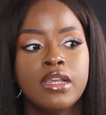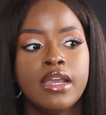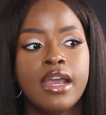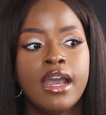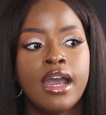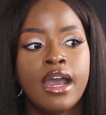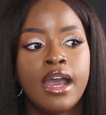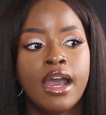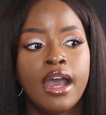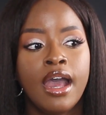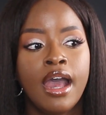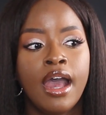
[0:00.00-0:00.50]

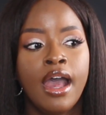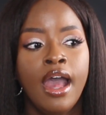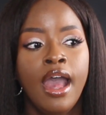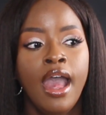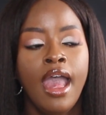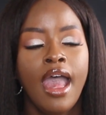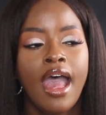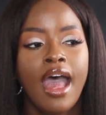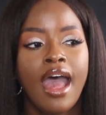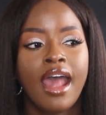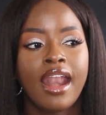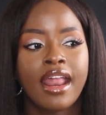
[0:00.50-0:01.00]
And
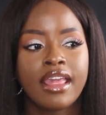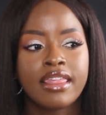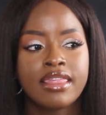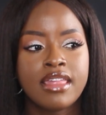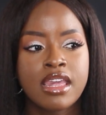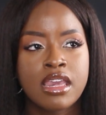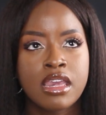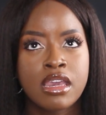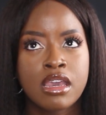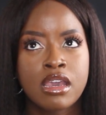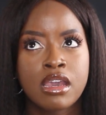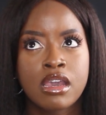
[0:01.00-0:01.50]
I
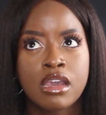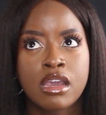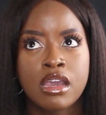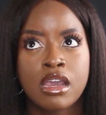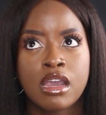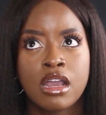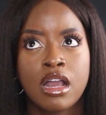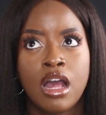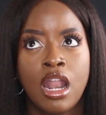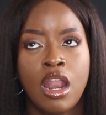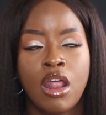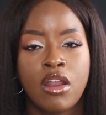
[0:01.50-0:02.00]
think
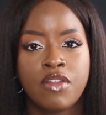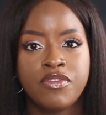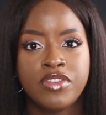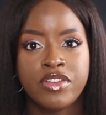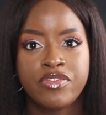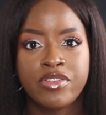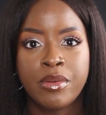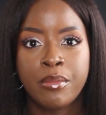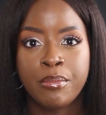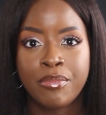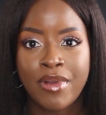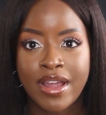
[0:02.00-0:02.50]
a lot of
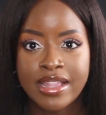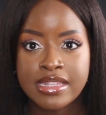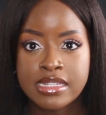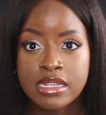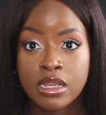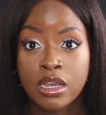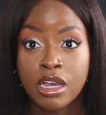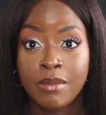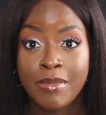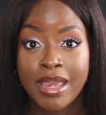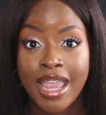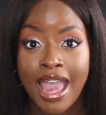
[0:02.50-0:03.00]
different brands are
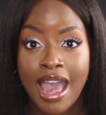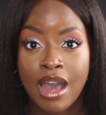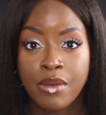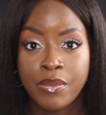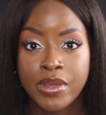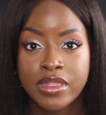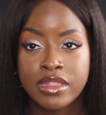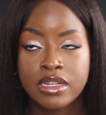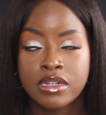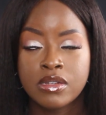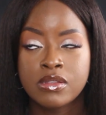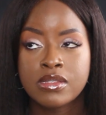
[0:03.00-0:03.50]
coming out
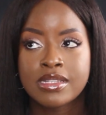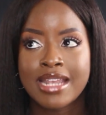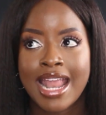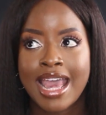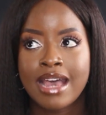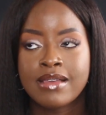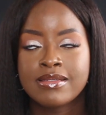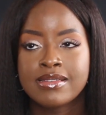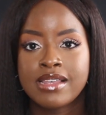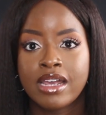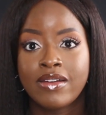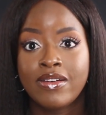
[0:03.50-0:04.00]
with those
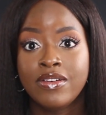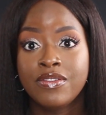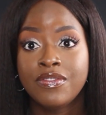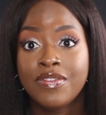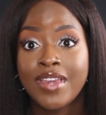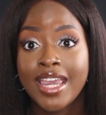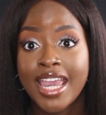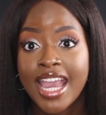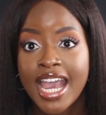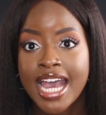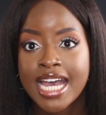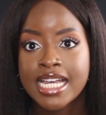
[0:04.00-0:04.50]
now.
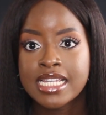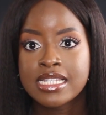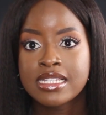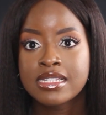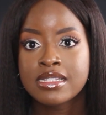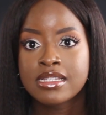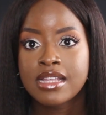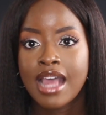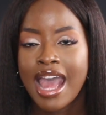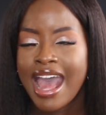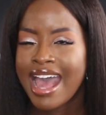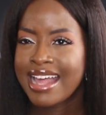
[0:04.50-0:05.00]
CeraVe
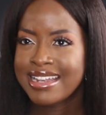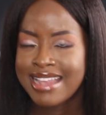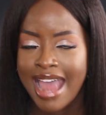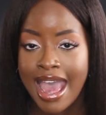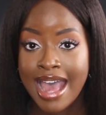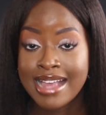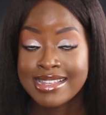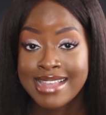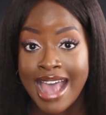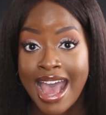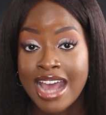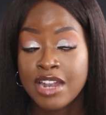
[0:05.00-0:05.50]
has
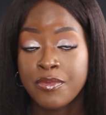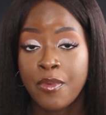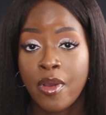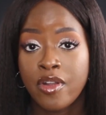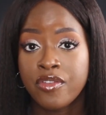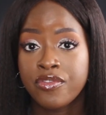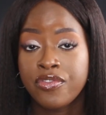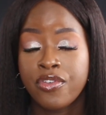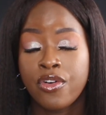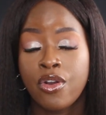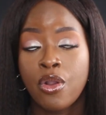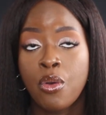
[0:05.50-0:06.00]
had
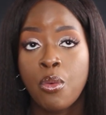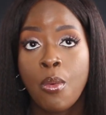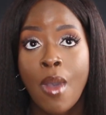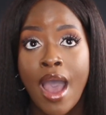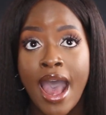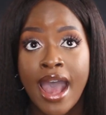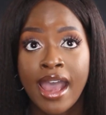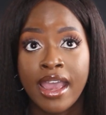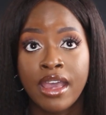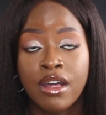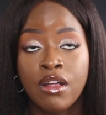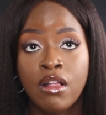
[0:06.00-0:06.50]
one for a
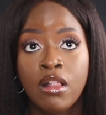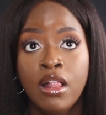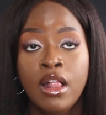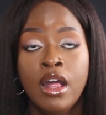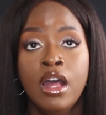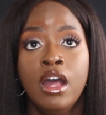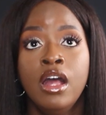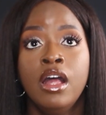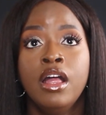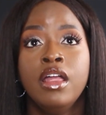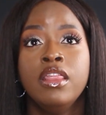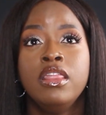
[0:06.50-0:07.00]
while.
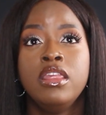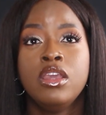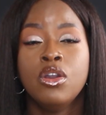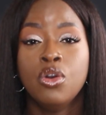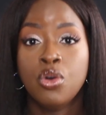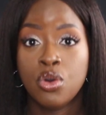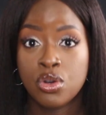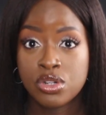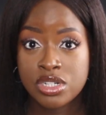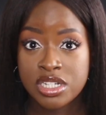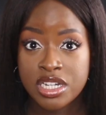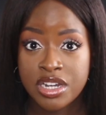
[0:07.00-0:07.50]
The
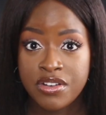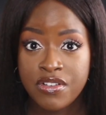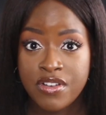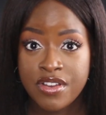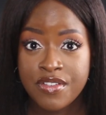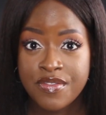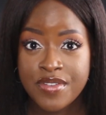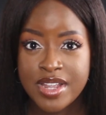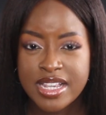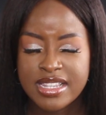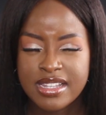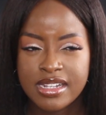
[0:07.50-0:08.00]

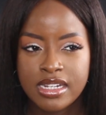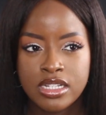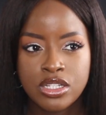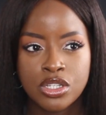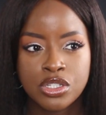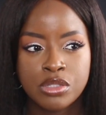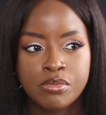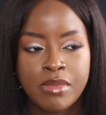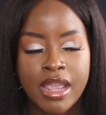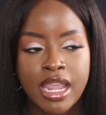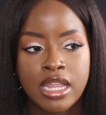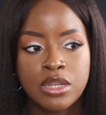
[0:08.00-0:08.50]
Ordinary recently
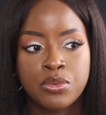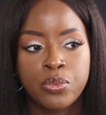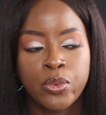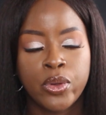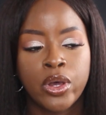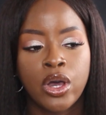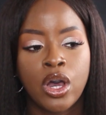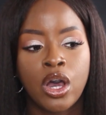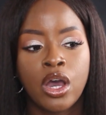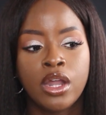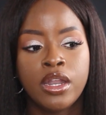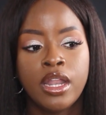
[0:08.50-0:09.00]
just made
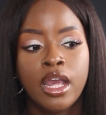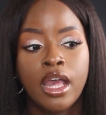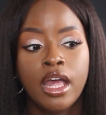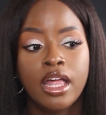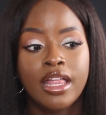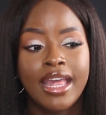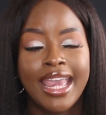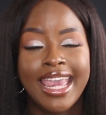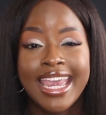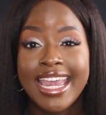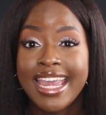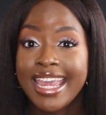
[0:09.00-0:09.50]
one.
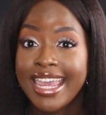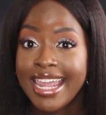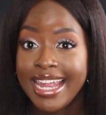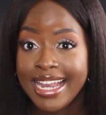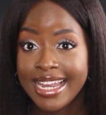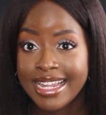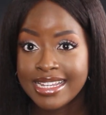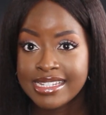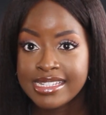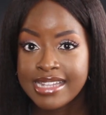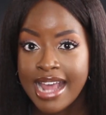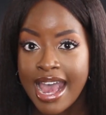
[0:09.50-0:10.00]
Inky
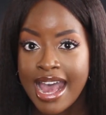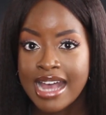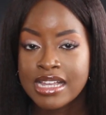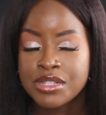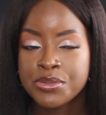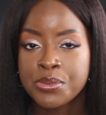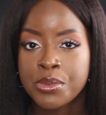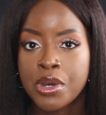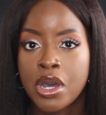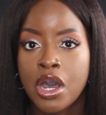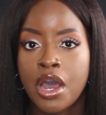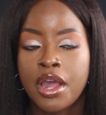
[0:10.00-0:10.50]
List
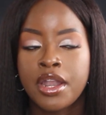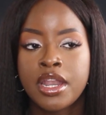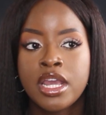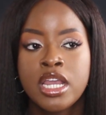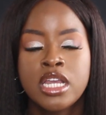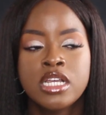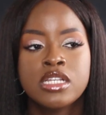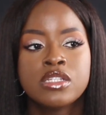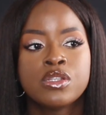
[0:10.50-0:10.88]
has one.